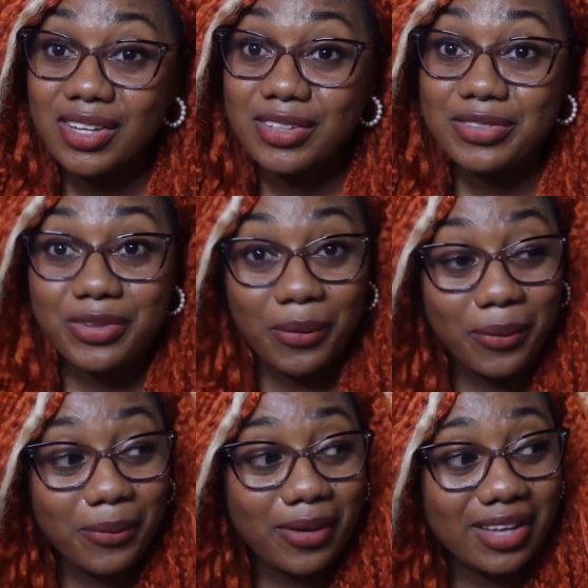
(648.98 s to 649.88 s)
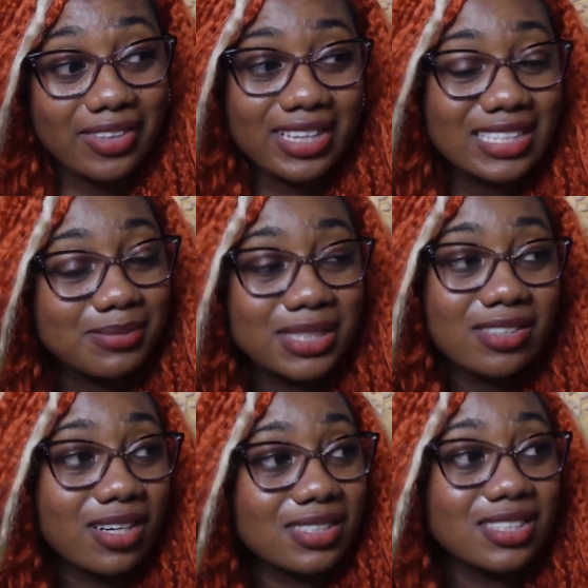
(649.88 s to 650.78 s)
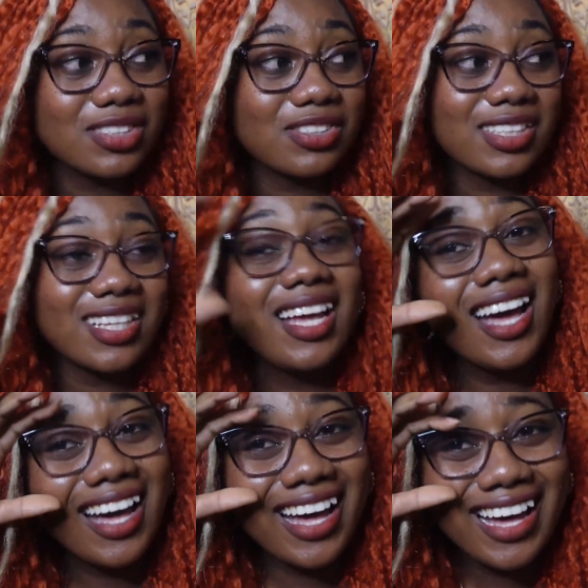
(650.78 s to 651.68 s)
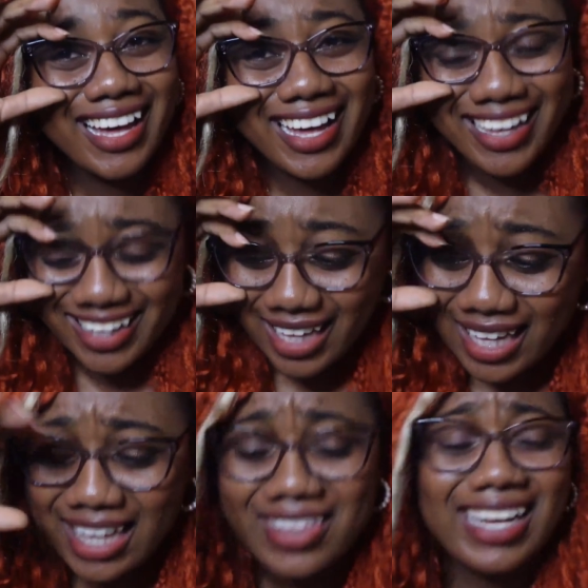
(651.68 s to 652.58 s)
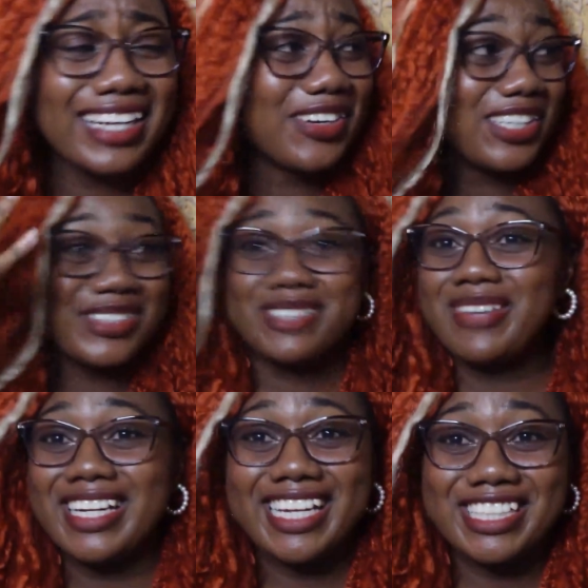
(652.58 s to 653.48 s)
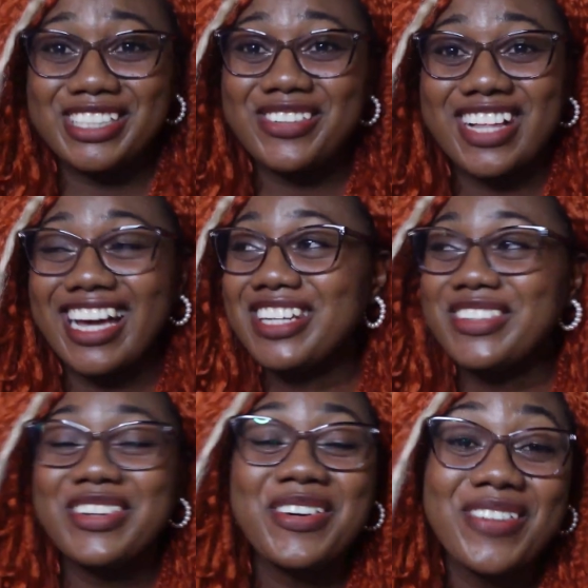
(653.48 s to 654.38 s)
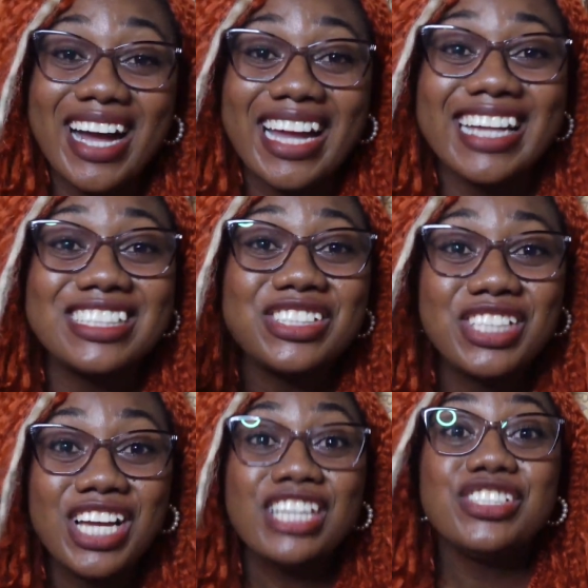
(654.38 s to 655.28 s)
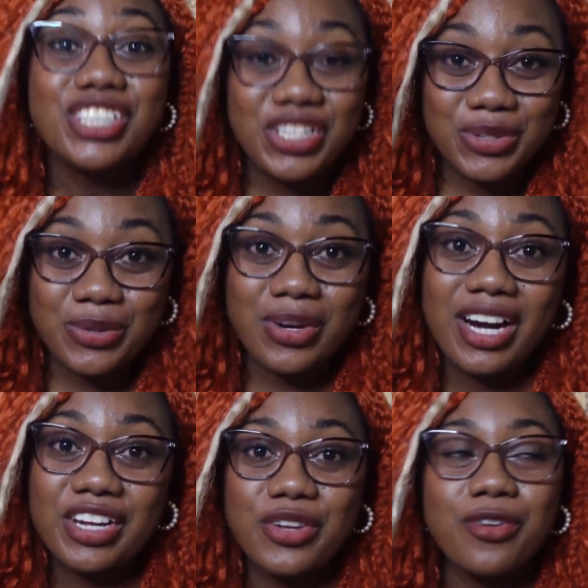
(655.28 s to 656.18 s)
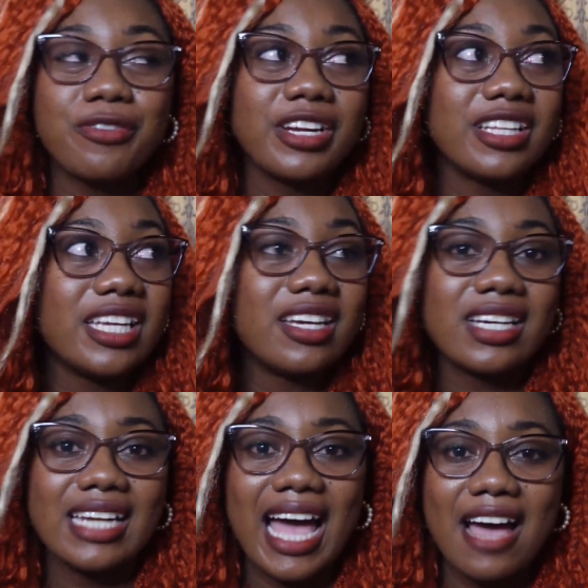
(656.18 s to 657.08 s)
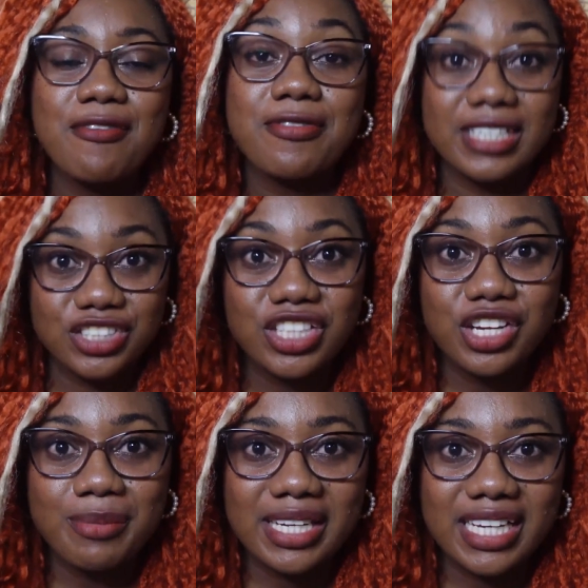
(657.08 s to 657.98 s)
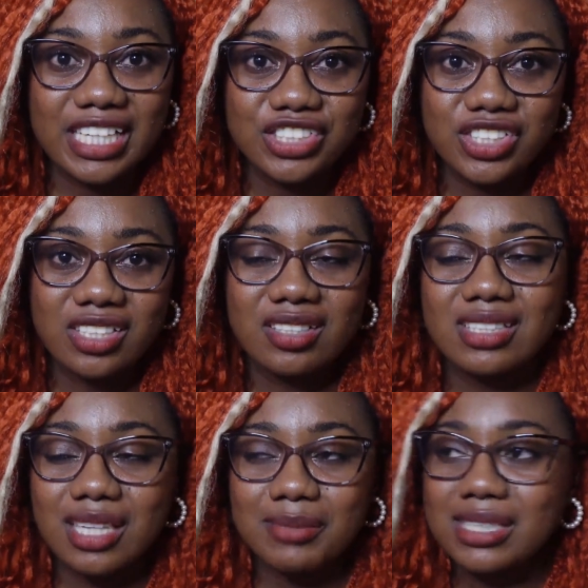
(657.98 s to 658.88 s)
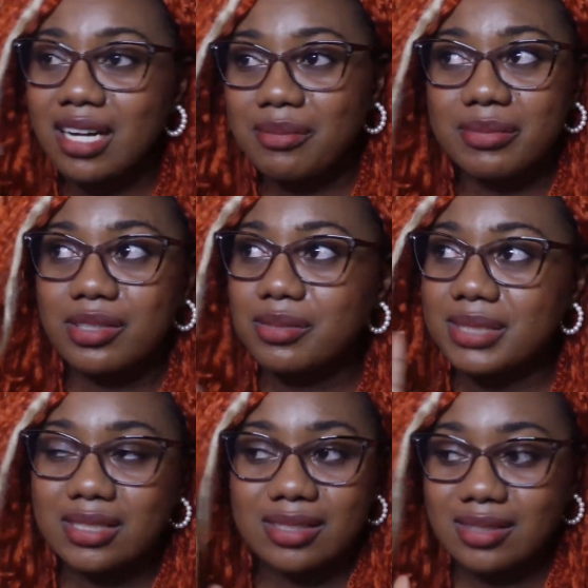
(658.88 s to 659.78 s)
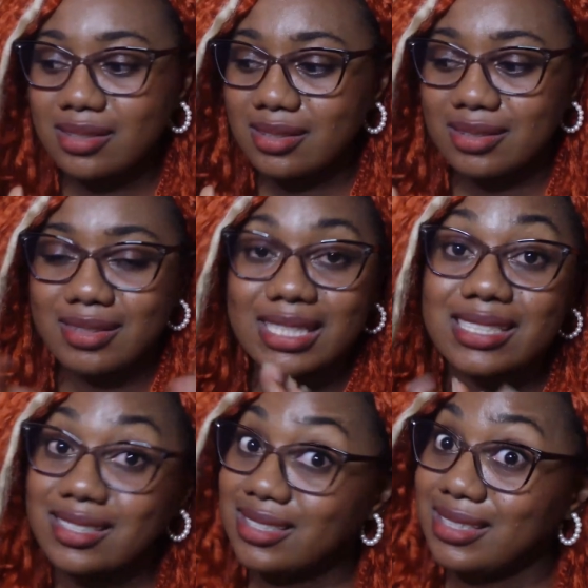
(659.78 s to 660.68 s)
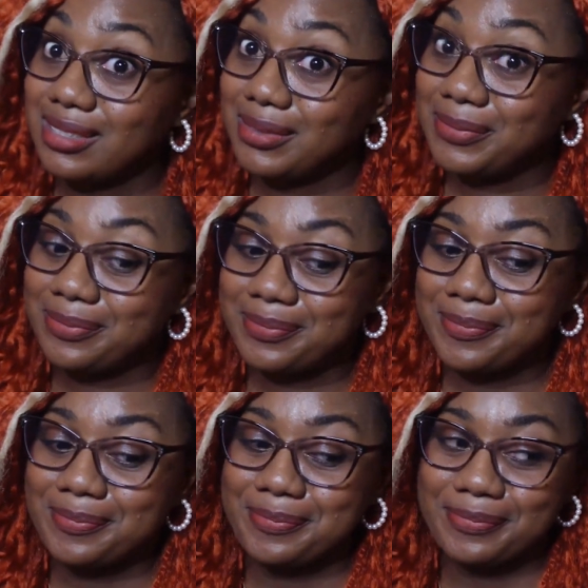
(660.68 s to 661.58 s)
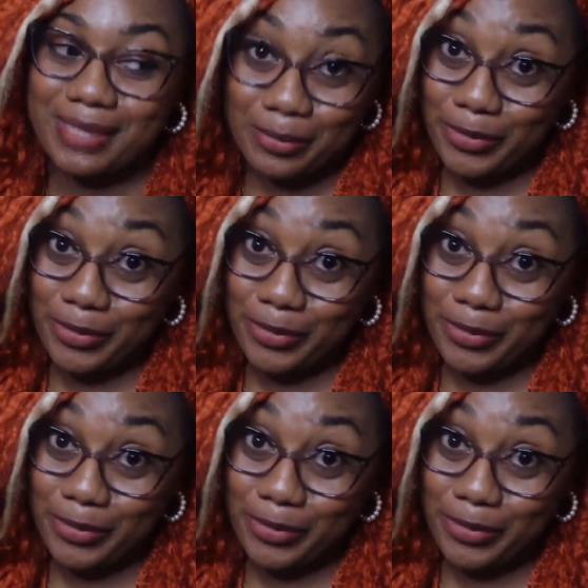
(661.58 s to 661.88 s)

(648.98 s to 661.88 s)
So I think that's my toxic trait. And I don't use medication well. I don't know why. Do you? Are you really good at finishing your medication? Tell me down below, because listen, I'm